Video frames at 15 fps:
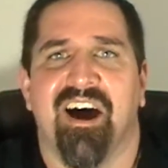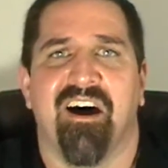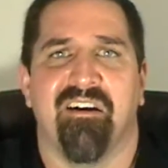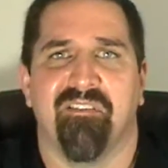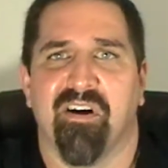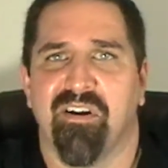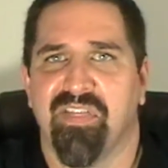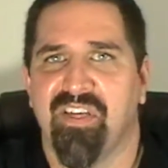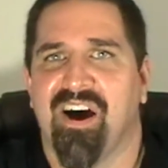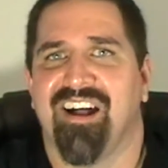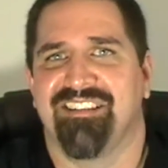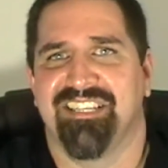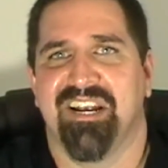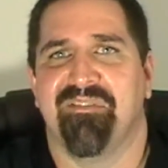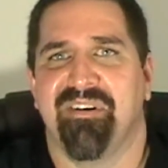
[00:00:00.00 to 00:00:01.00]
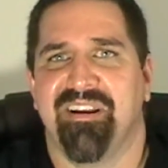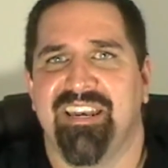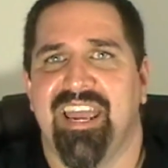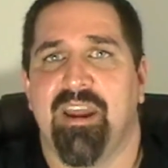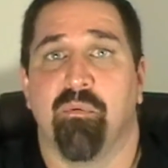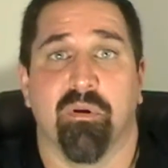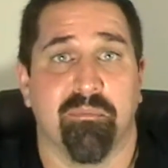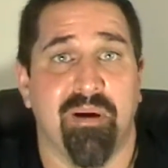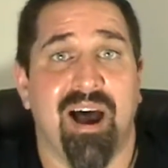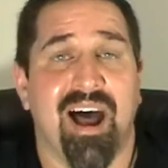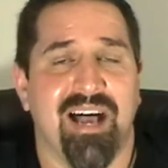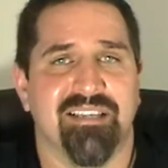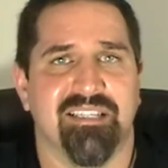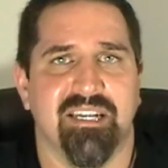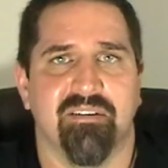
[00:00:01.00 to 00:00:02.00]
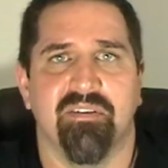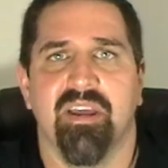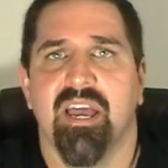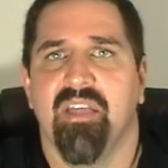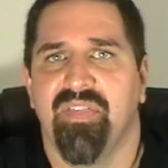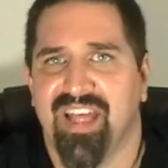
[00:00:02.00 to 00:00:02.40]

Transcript: of our thoughts every day were positive,